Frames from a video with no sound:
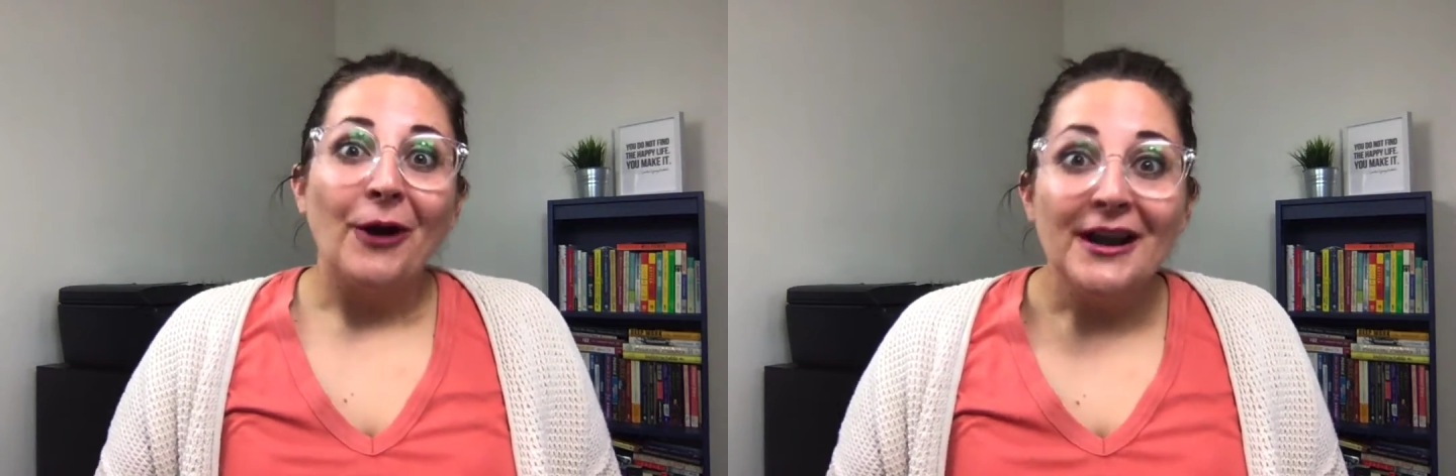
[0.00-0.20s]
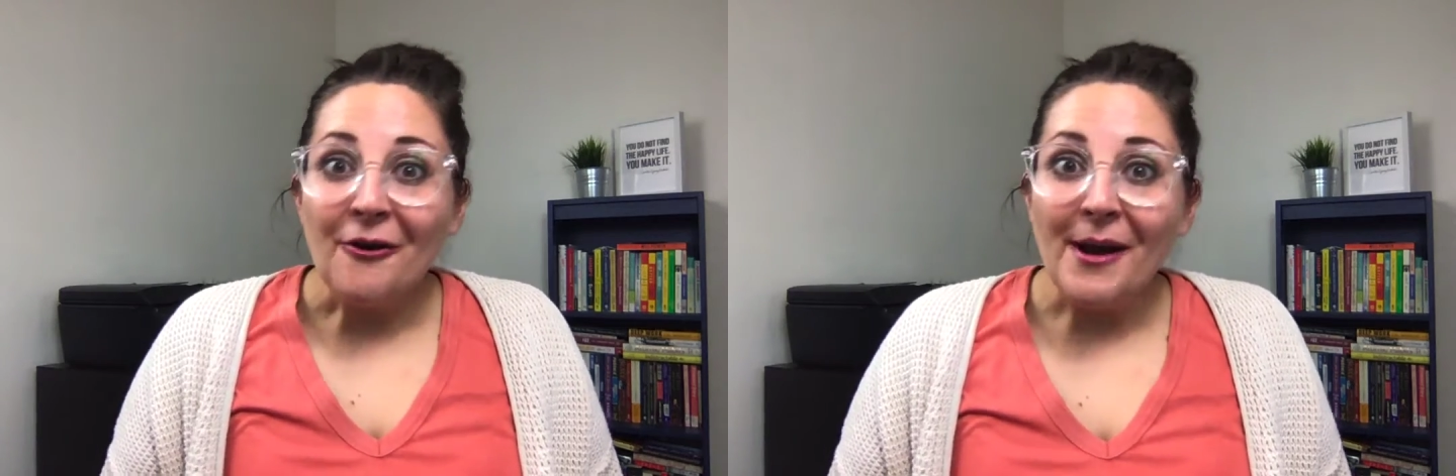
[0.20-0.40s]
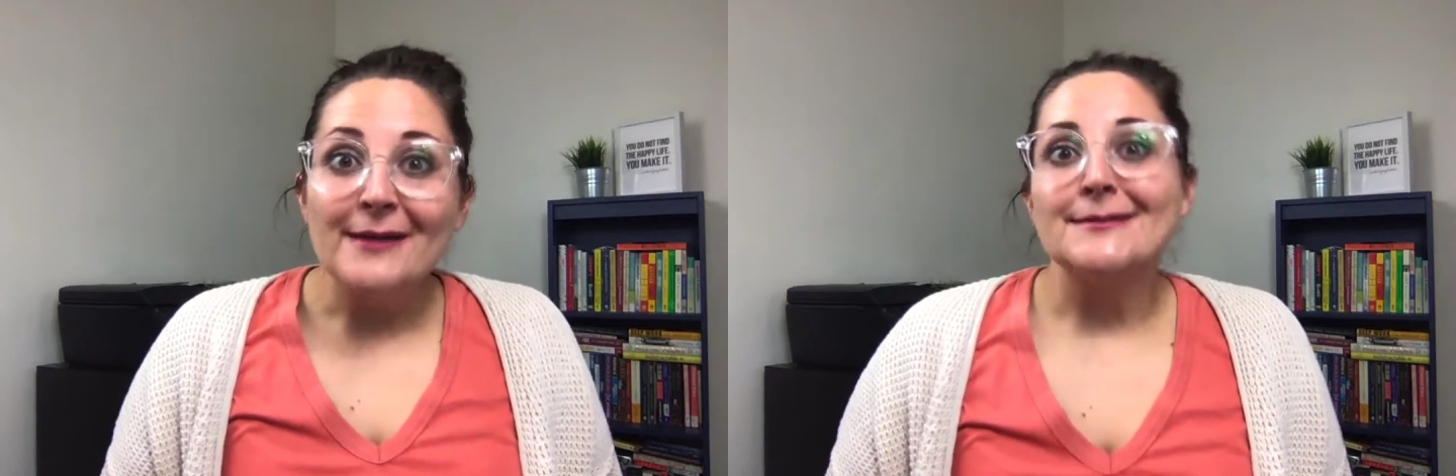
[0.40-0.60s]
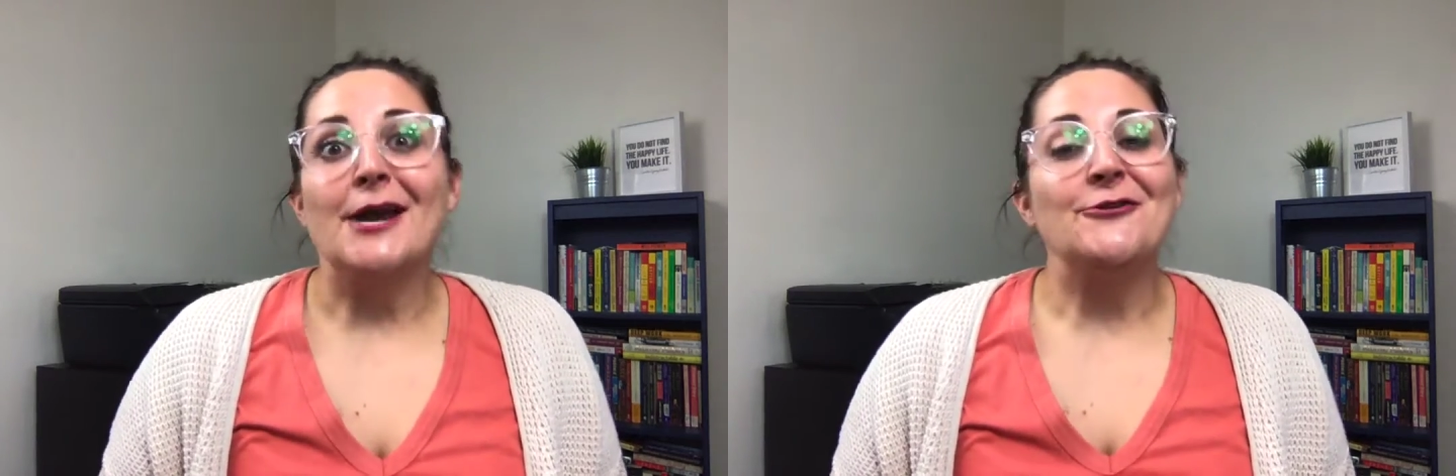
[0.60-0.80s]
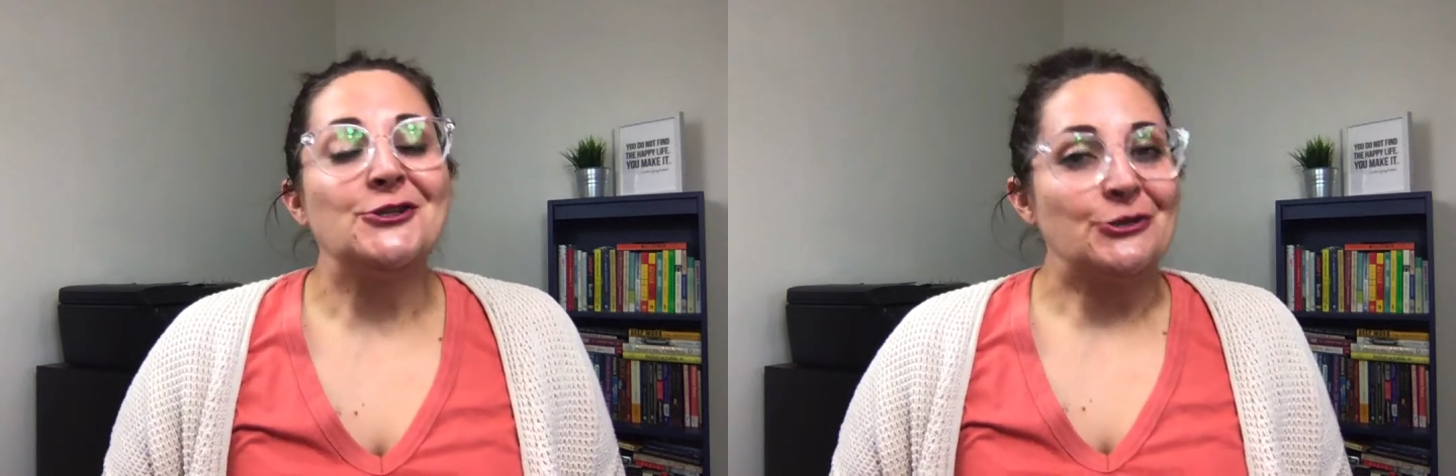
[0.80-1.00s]
going to go ahead and
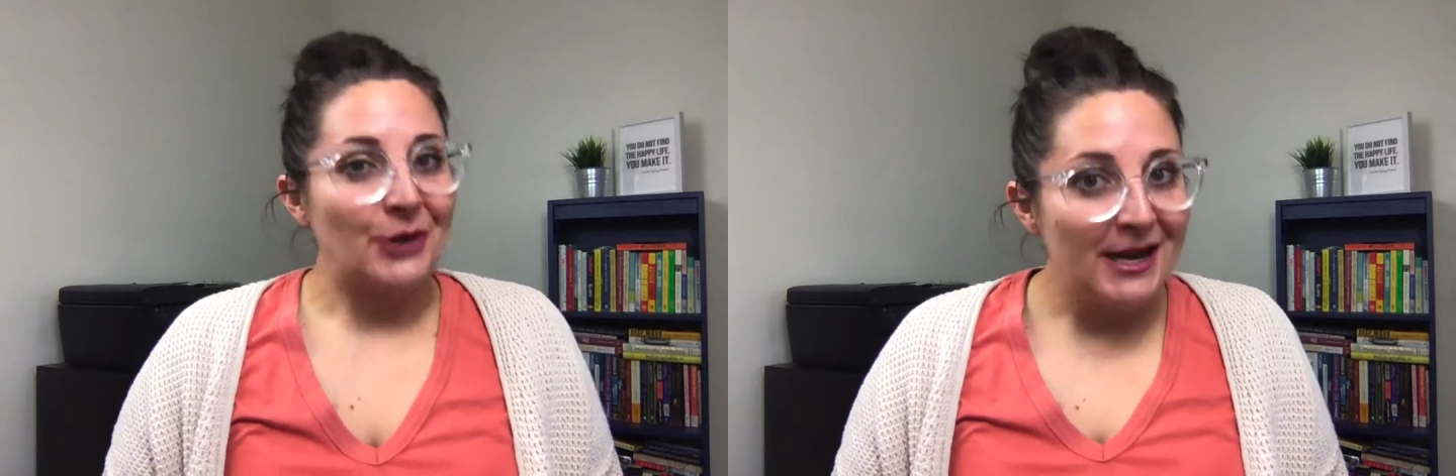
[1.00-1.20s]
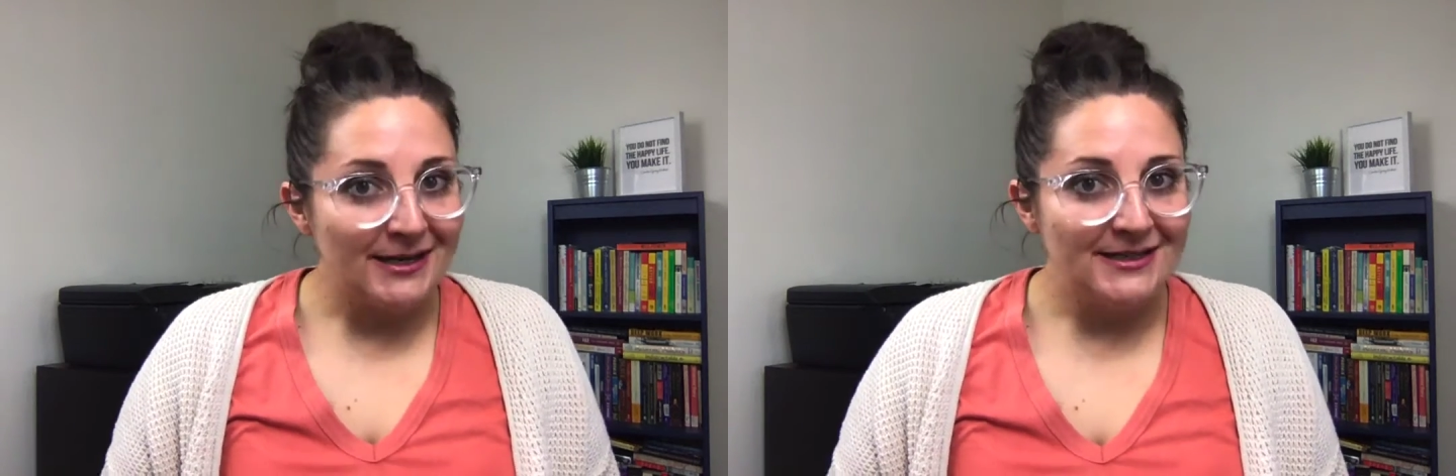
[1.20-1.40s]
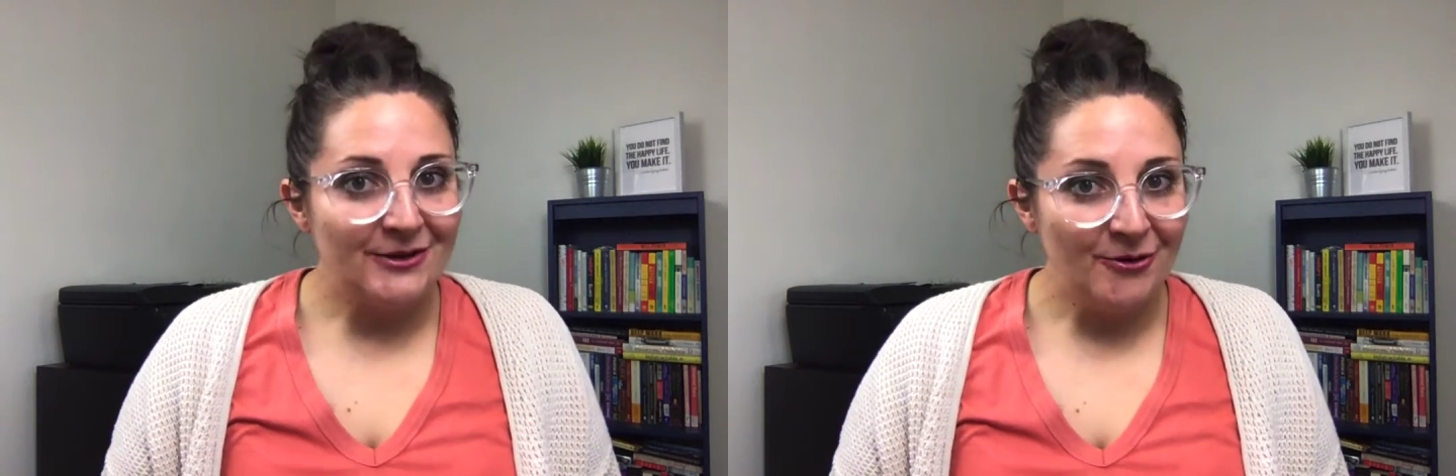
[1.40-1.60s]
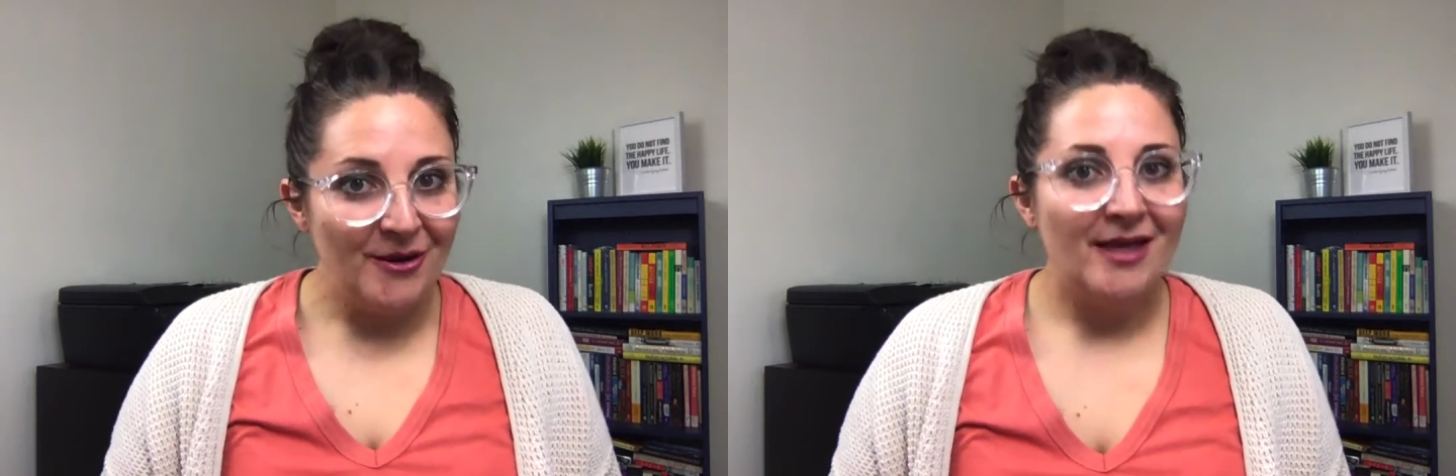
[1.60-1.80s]
dive straight into